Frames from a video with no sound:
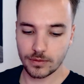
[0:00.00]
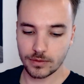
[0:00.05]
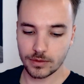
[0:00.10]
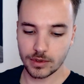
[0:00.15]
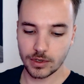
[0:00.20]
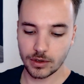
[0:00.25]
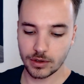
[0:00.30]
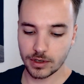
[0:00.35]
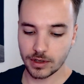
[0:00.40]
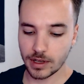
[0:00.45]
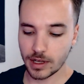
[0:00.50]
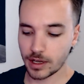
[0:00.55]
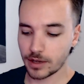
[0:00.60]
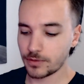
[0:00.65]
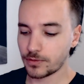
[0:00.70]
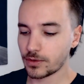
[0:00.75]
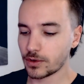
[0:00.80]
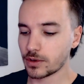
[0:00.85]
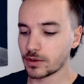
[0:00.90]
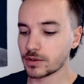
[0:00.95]
going to the
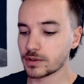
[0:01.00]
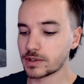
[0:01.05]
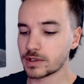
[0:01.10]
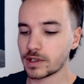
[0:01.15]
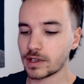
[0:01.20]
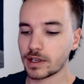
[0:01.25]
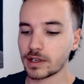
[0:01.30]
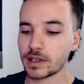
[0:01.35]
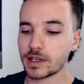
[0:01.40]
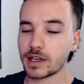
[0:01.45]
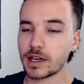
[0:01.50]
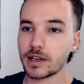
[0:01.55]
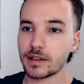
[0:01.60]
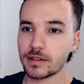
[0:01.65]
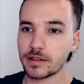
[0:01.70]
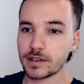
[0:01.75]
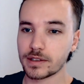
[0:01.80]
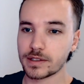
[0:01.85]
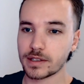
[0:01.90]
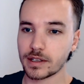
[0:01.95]
headphones and cut
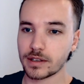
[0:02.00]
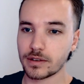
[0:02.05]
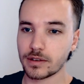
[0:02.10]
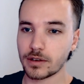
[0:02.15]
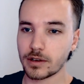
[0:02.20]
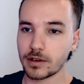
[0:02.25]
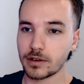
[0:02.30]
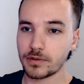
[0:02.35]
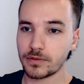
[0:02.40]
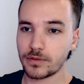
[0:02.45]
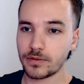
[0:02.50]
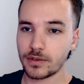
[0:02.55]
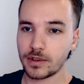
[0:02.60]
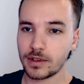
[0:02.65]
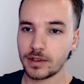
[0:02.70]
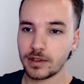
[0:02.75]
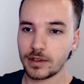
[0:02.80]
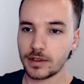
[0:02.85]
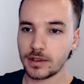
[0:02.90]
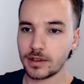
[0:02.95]
this end off.
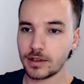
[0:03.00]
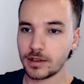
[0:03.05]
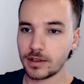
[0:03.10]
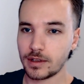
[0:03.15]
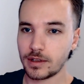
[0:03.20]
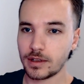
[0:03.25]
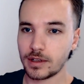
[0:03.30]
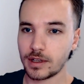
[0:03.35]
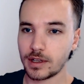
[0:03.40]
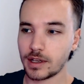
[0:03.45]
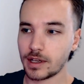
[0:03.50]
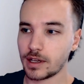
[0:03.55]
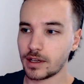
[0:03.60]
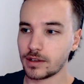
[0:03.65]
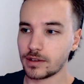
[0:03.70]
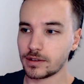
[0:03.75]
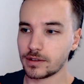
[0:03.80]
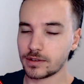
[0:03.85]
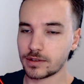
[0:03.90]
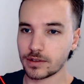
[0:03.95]

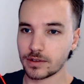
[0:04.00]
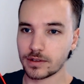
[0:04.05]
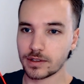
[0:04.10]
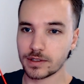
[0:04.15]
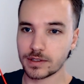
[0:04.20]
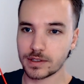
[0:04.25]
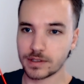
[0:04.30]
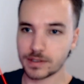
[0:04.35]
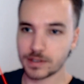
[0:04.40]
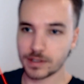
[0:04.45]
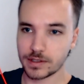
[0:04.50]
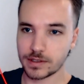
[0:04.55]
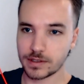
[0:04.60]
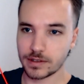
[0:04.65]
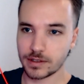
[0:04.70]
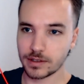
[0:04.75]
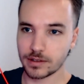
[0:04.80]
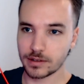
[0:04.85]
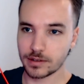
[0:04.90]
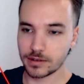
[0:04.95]
So this is just
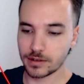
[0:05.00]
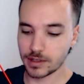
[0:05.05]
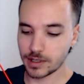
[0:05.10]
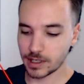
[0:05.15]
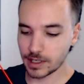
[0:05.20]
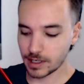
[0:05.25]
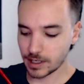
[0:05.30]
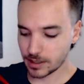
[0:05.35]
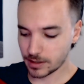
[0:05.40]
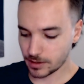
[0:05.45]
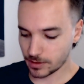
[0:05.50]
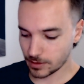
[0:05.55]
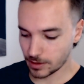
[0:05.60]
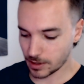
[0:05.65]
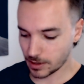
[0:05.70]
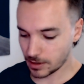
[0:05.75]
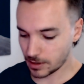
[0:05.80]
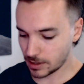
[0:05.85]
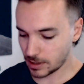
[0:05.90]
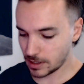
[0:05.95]
the connector
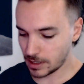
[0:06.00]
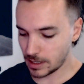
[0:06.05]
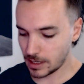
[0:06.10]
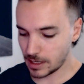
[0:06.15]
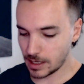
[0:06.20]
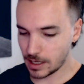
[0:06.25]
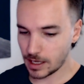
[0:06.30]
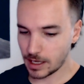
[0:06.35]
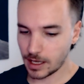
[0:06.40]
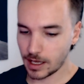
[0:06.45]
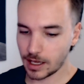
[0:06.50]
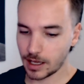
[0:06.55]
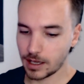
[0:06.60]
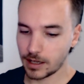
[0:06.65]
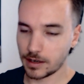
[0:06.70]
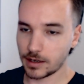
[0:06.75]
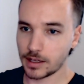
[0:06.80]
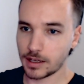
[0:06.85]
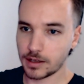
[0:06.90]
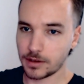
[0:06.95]
end,
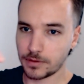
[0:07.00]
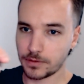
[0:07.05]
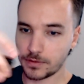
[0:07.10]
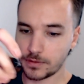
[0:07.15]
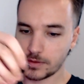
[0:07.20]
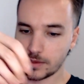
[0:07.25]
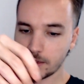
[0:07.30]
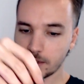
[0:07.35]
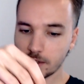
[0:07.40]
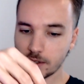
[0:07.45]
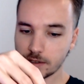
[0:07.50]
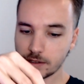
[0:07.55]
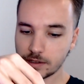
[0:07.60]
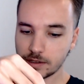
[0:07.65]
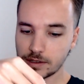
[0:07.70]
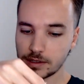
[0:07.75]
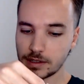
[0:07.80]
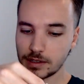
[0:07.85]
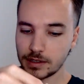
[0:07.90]
and have this